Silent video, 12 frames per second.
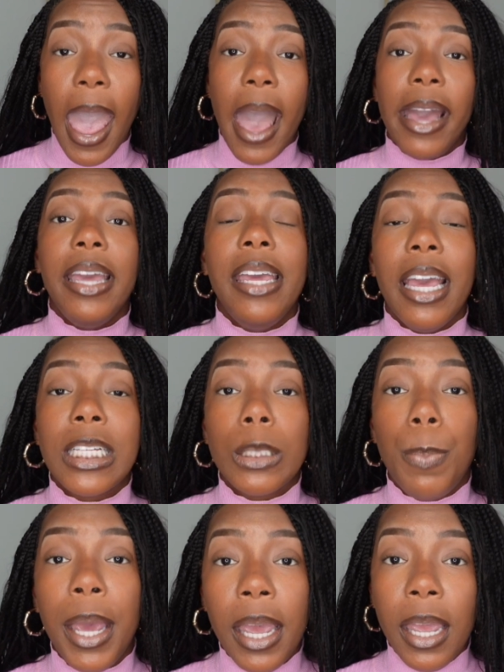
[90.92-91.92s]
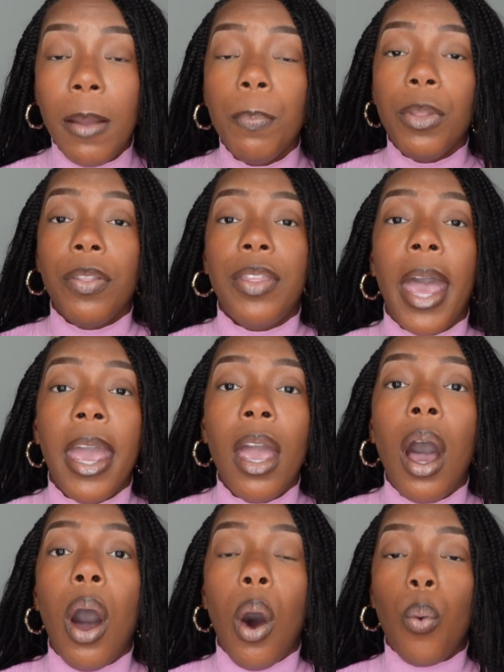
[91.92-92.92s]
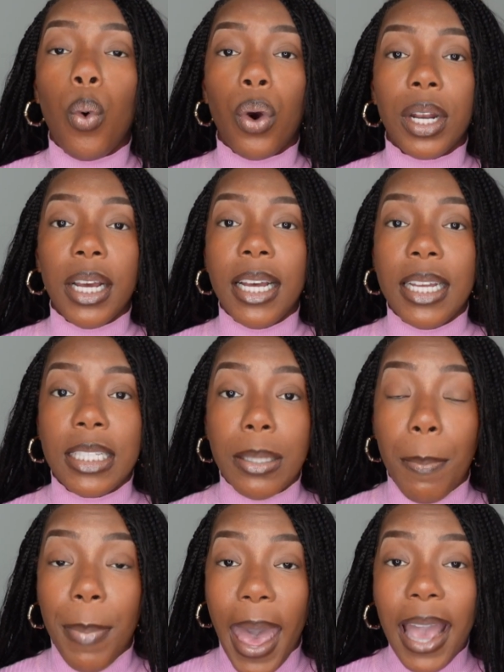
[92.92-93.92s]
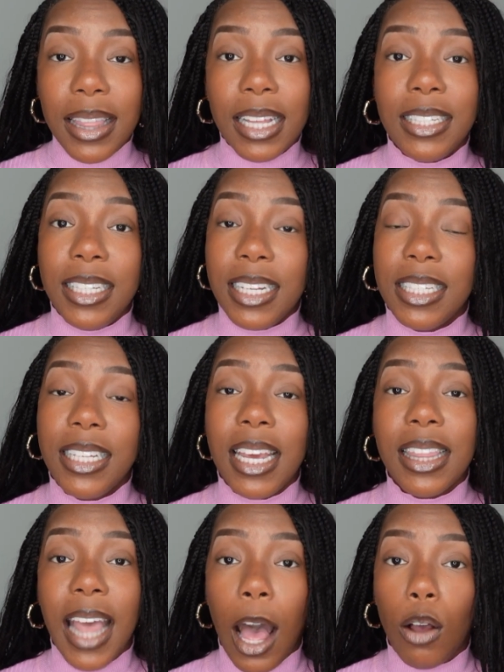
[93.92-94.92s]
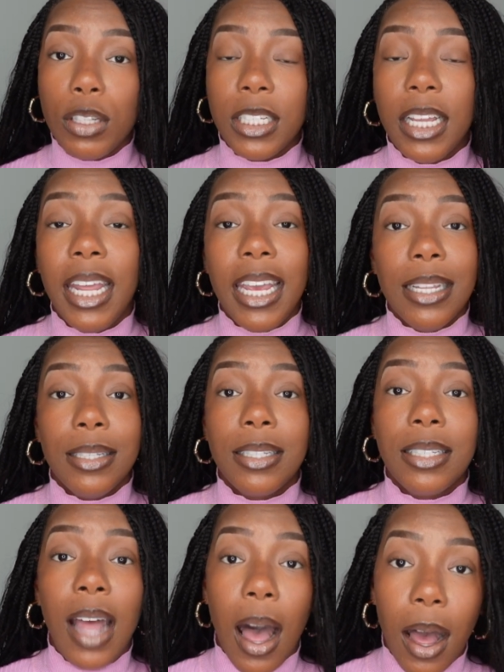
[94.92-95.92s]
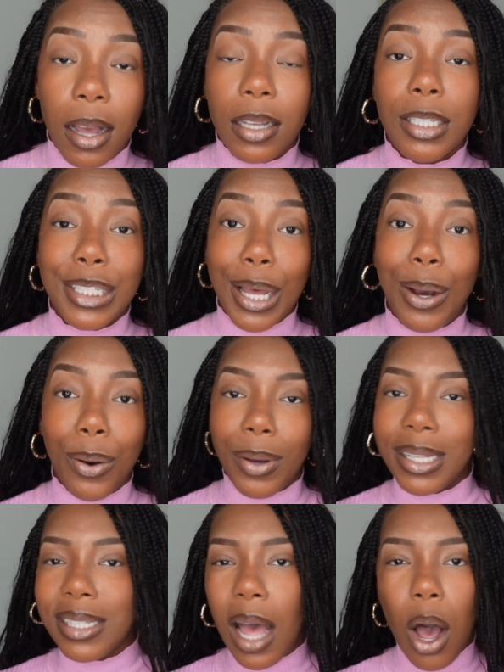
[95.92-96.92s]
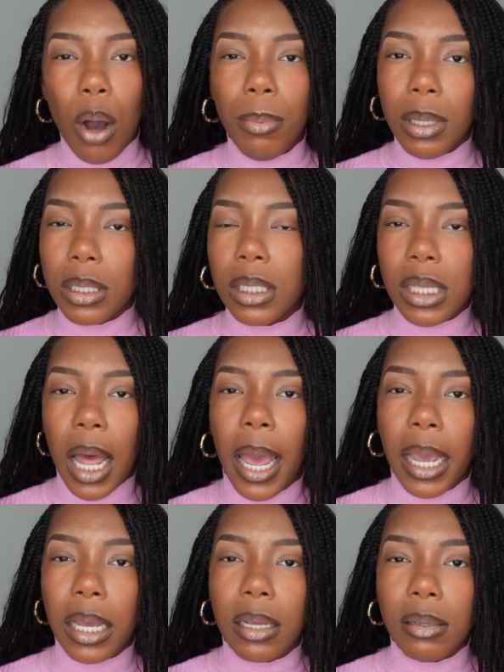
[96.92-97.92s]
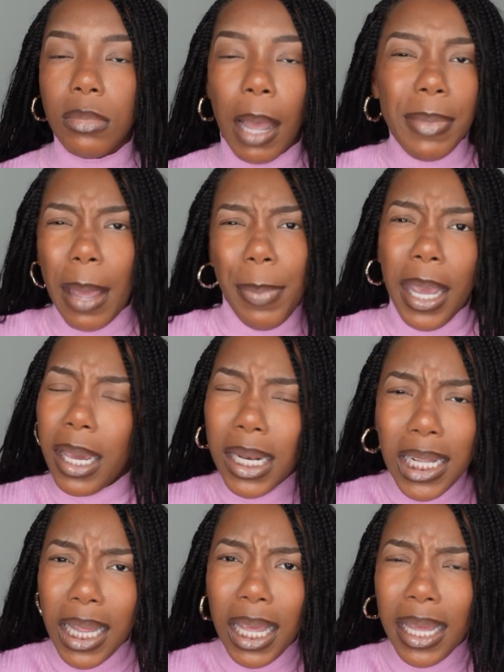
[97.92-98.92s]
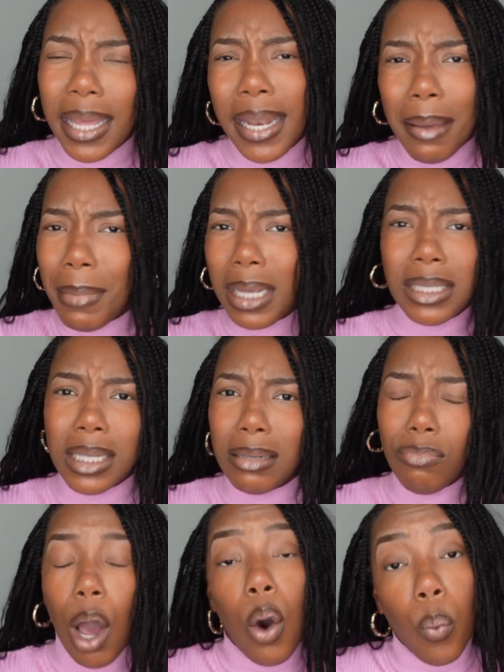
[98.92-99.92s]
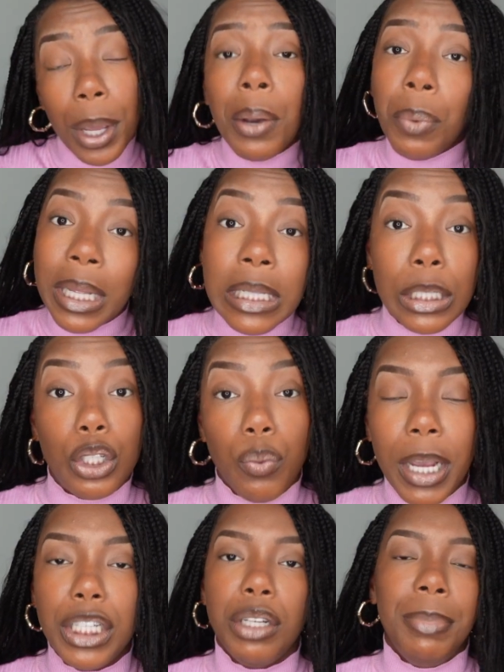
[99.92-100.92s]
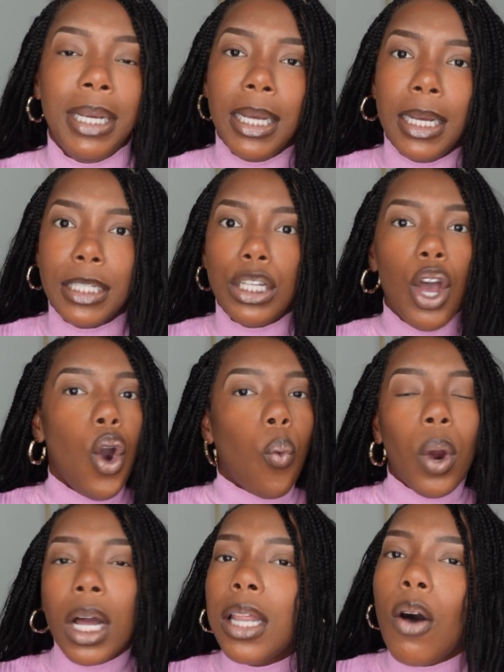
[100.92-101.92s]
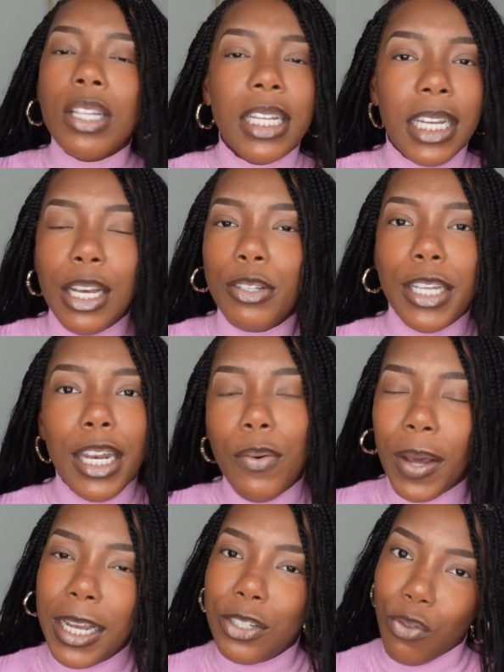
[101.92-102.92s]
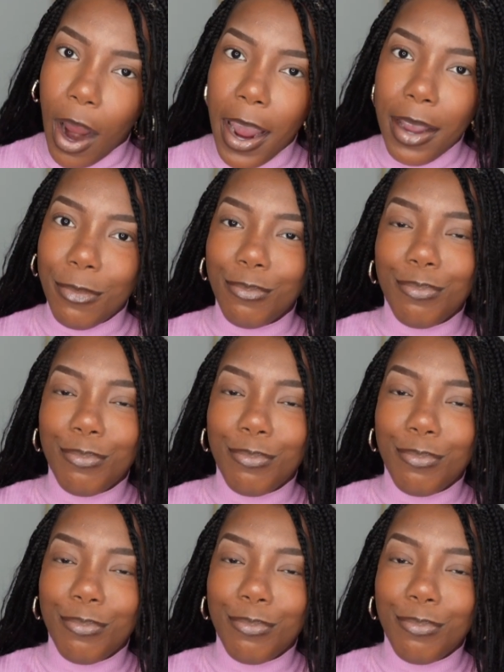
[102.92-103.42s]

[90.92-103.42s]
At EXP, they award us back the $16,000 in stock. So it's almost like I'm not paying anything, and that makes it a win-win situation because we're closing deals anyways, right?